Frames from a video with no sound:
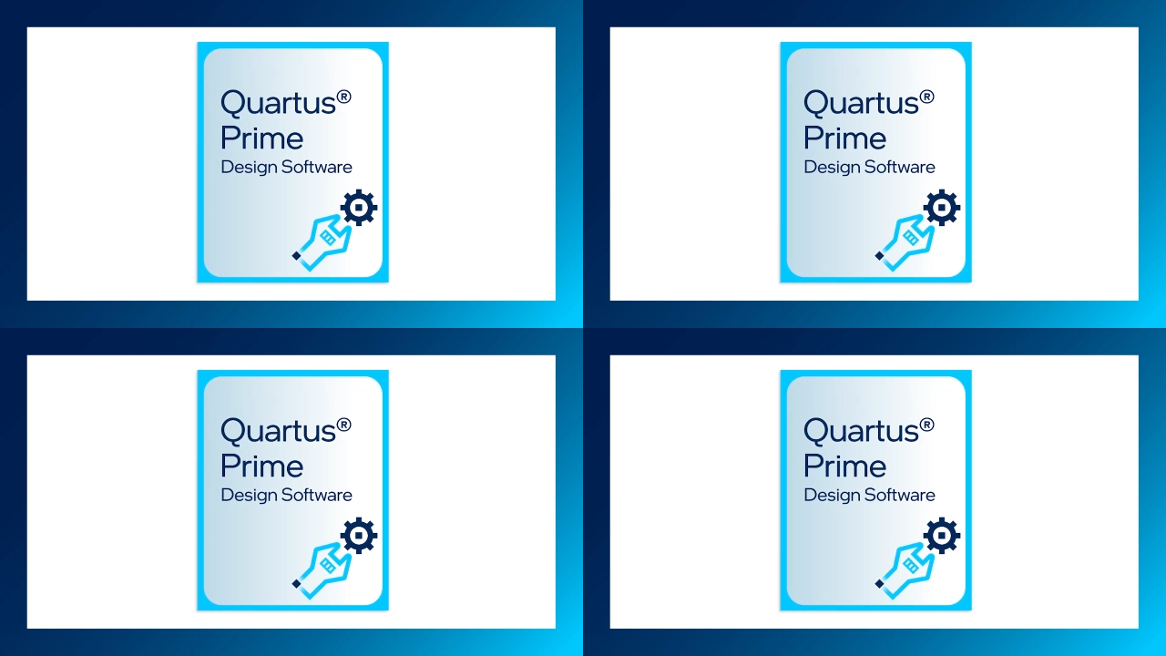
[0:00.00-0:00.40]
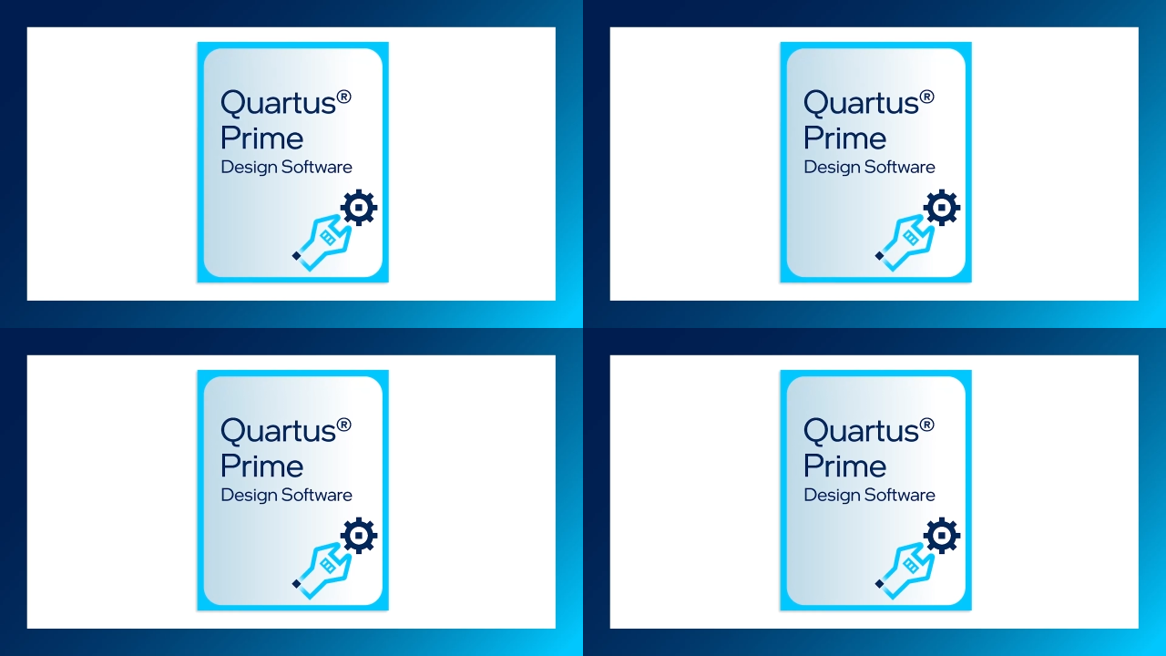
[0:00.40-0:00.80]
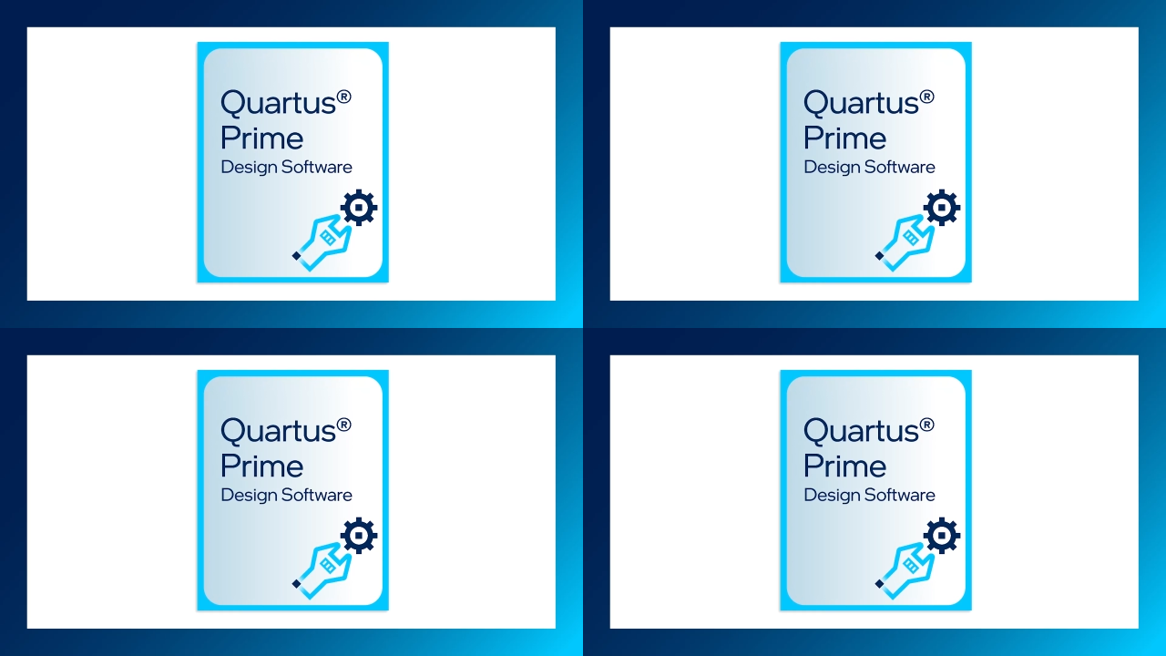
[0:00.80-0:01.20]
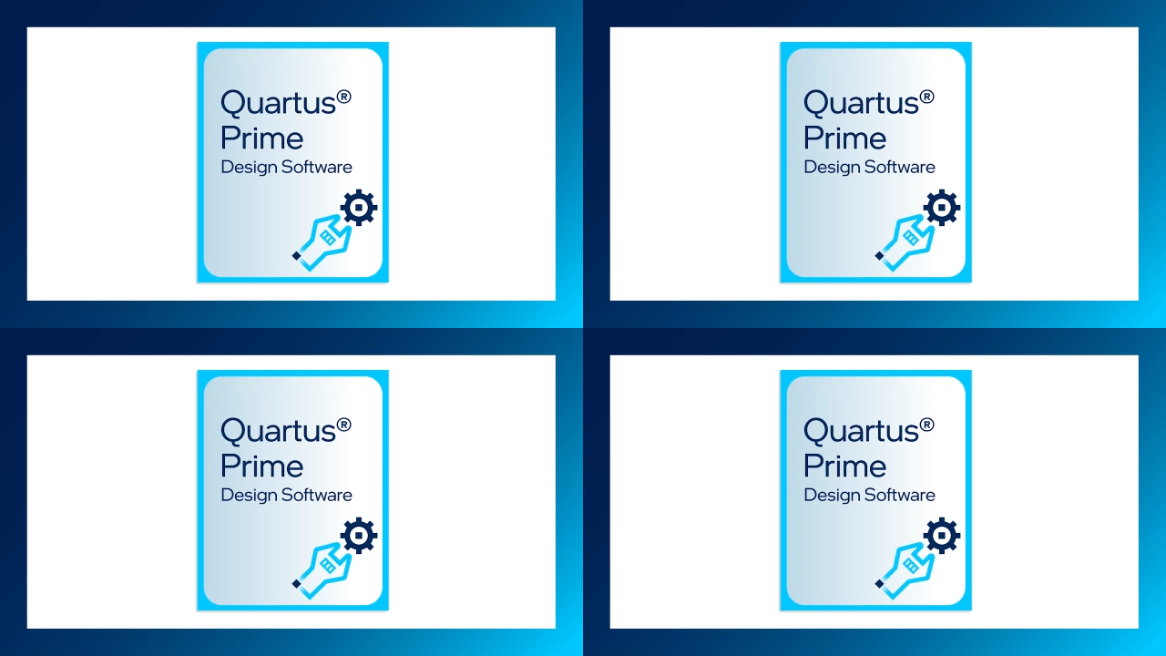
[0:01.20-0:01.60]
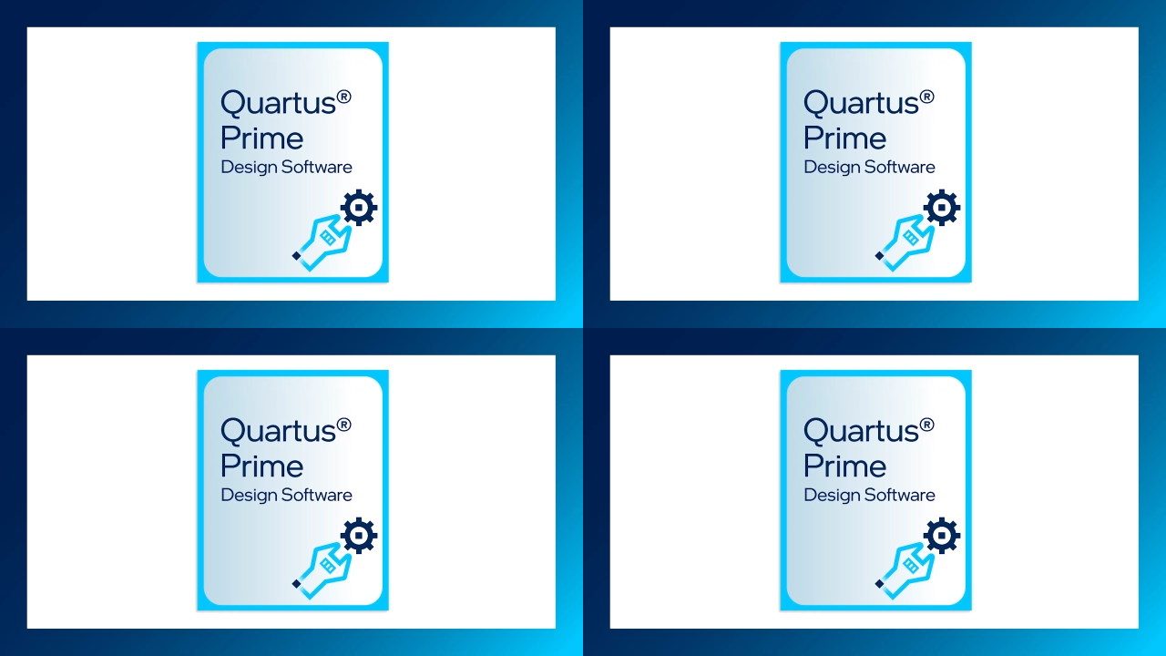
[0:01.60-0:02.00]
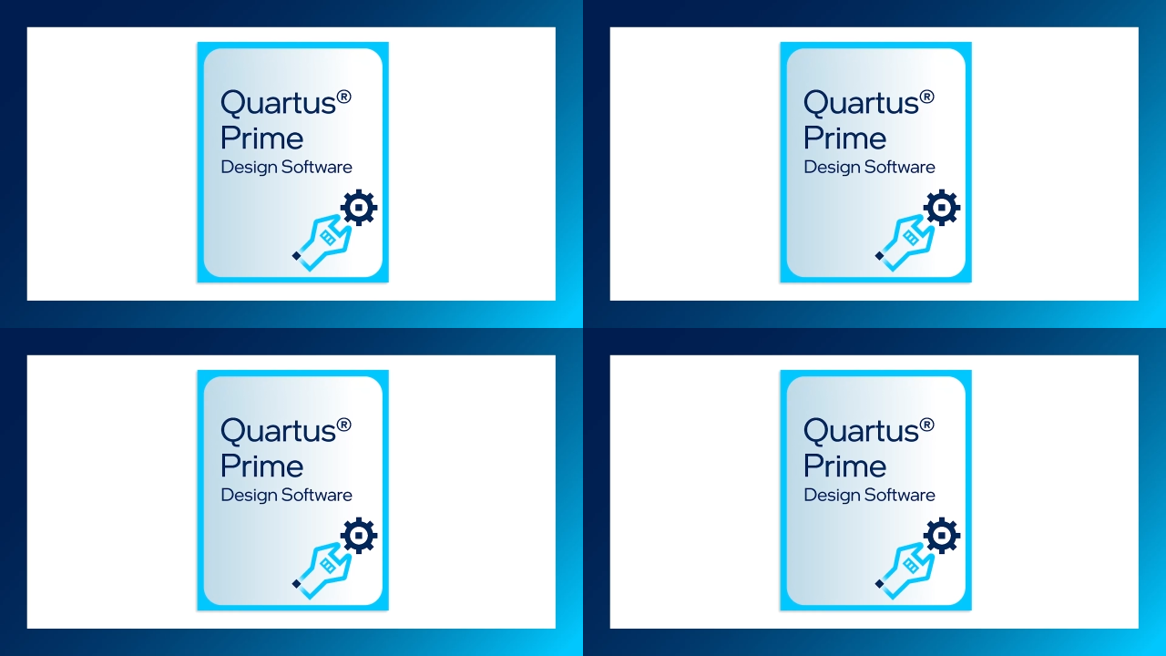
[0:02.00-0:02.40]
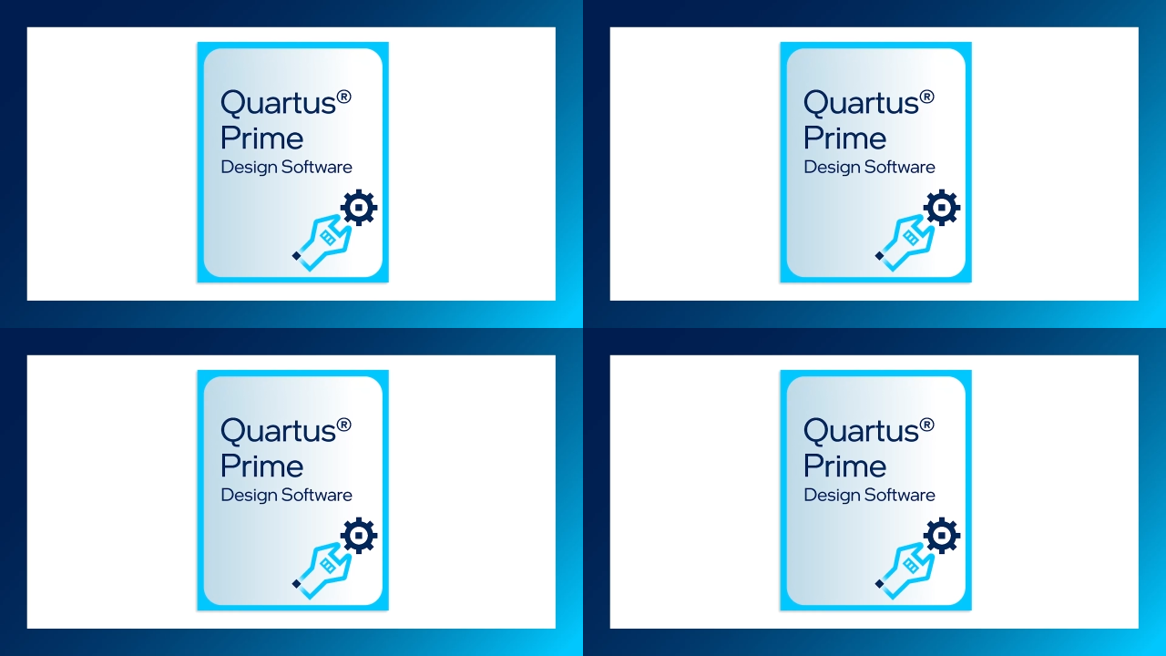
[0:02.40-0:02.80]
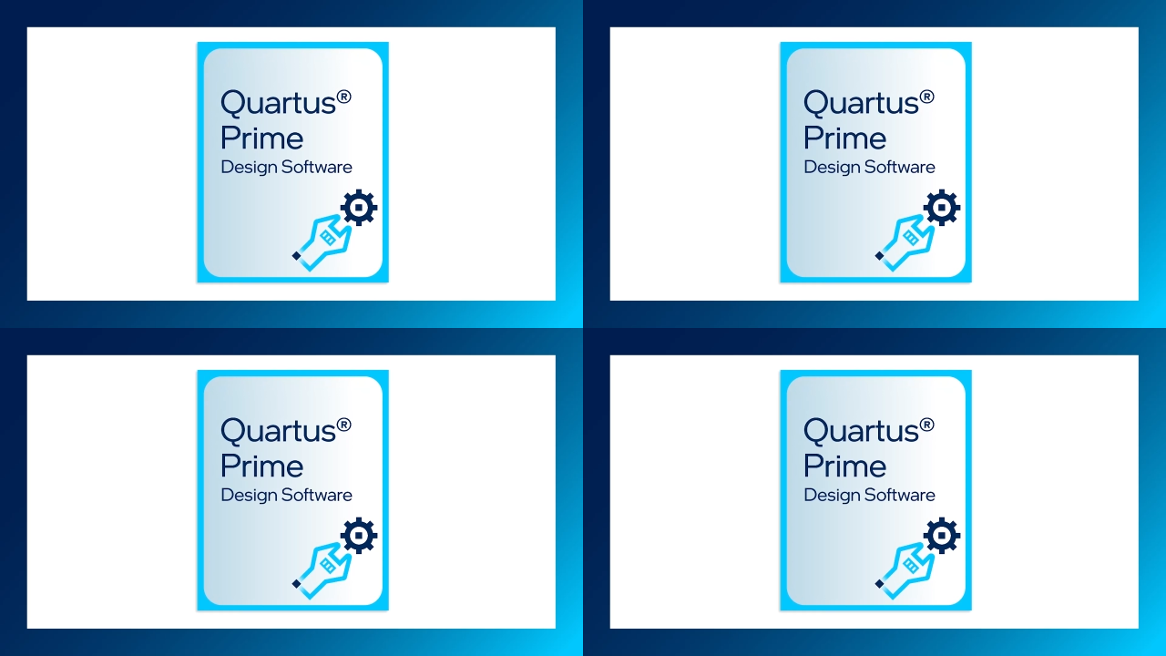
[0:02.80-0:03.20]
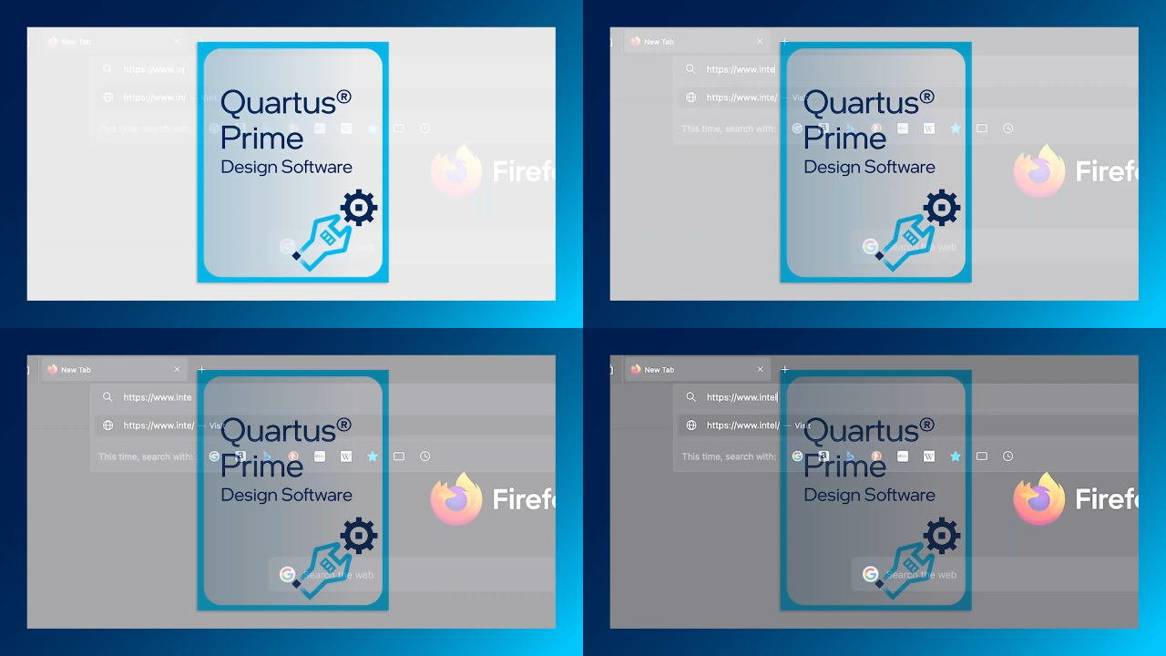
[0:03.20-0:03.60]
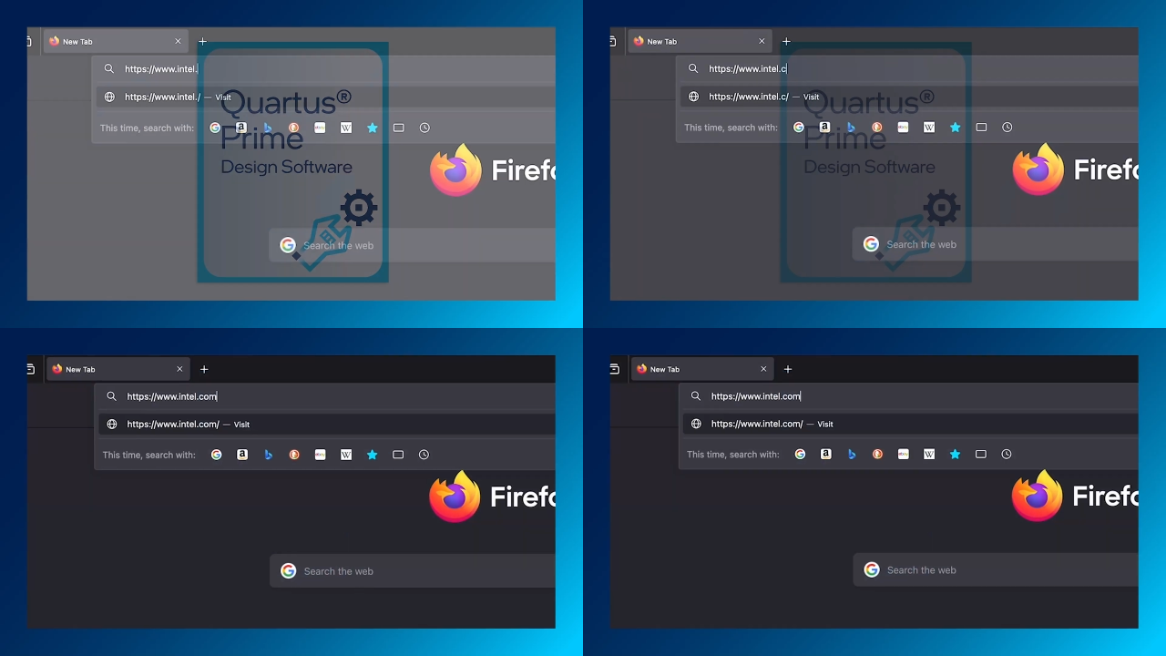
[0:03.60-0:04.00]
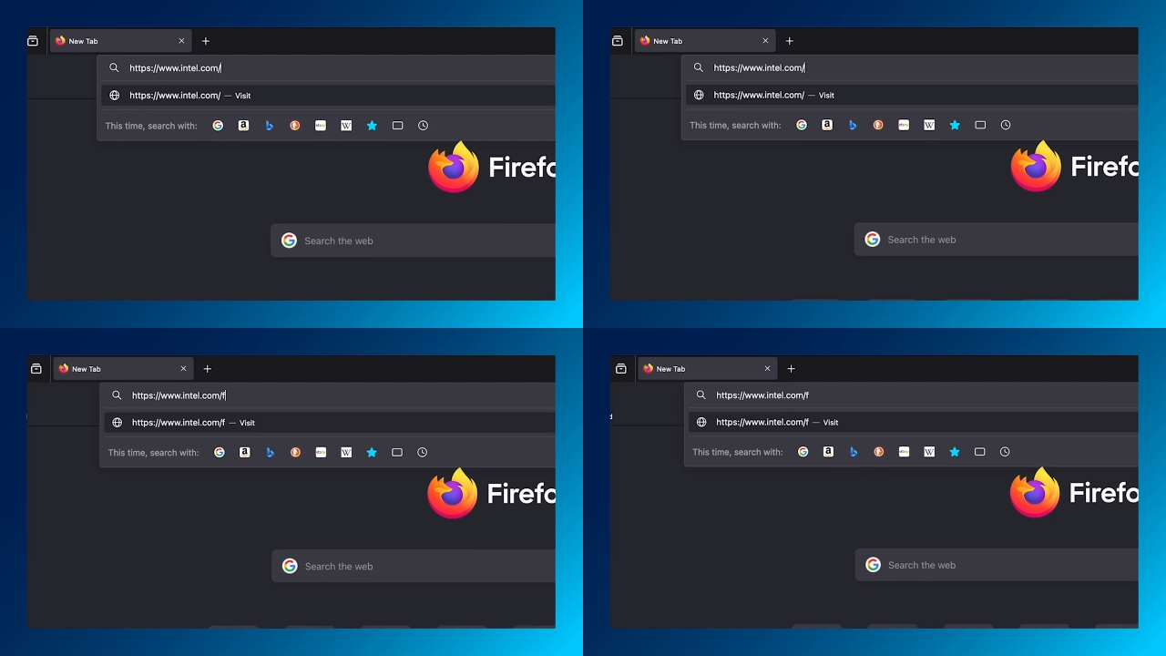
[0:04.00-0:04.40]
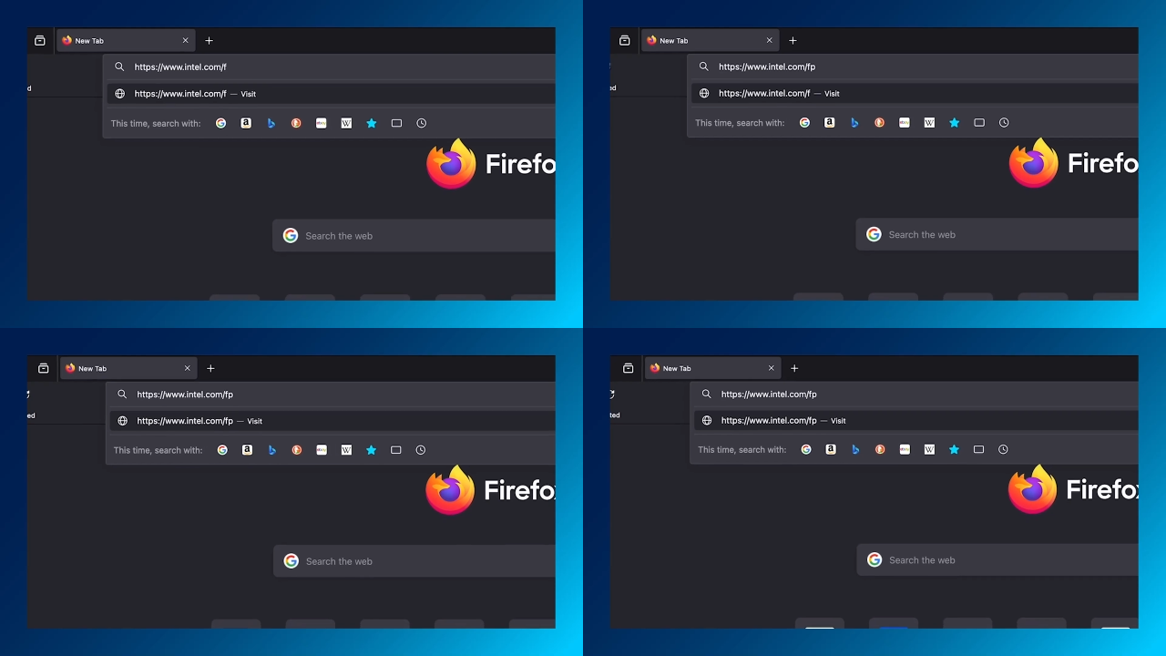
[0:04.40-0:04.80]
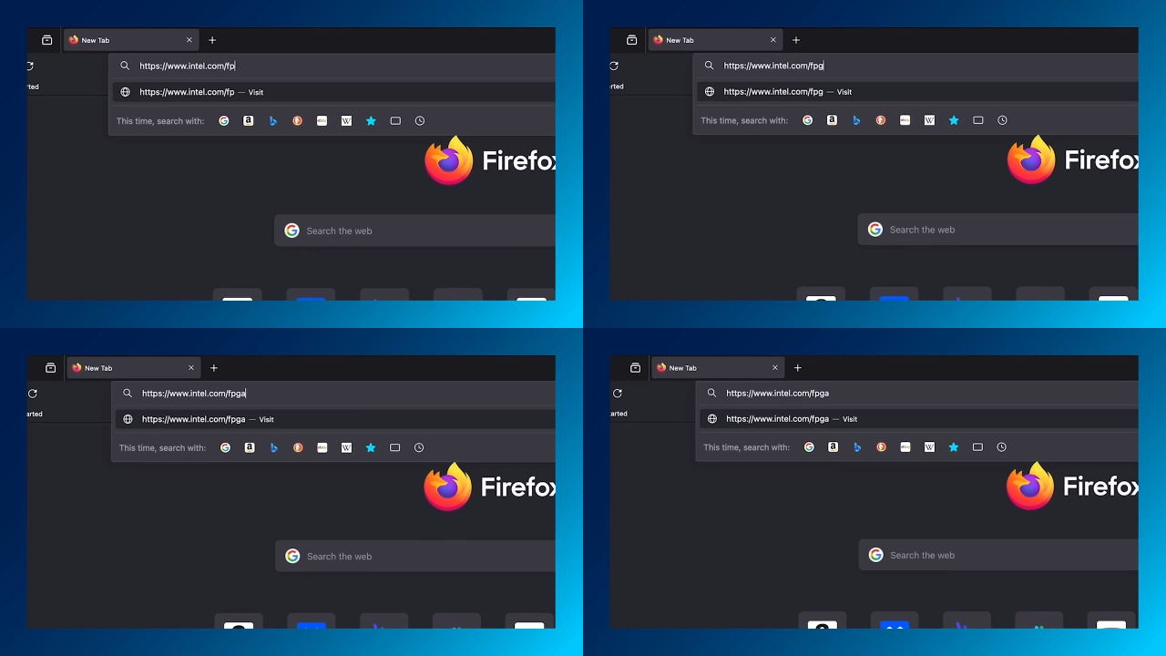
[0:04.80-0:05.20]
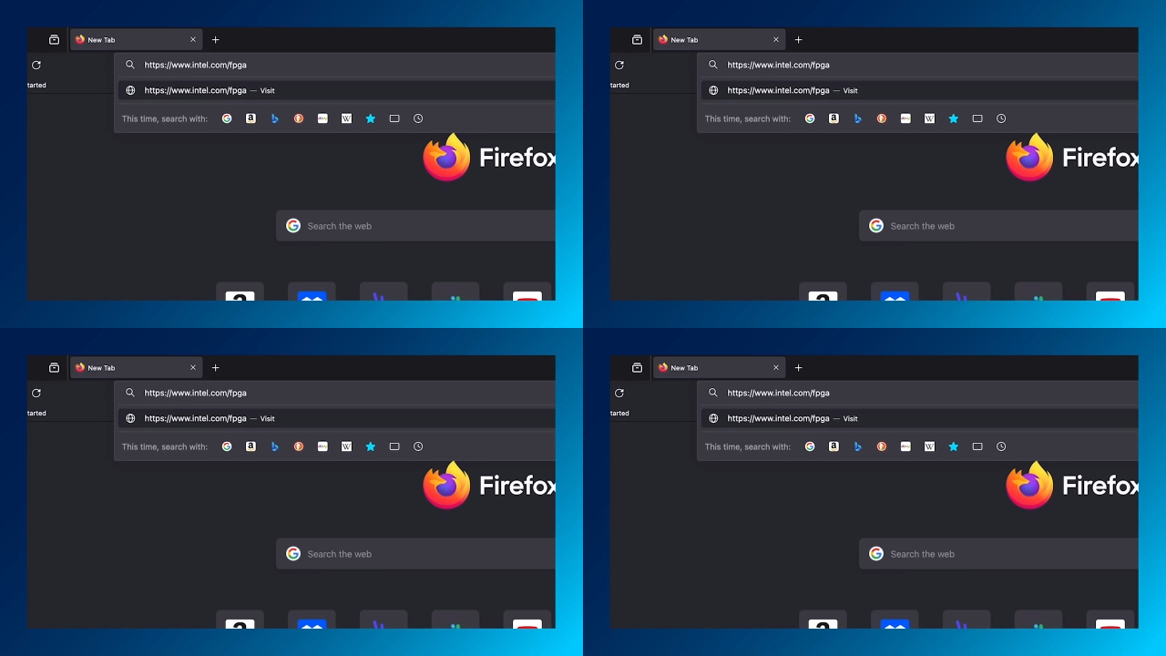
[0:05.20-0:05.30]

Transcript: (no speaker visible)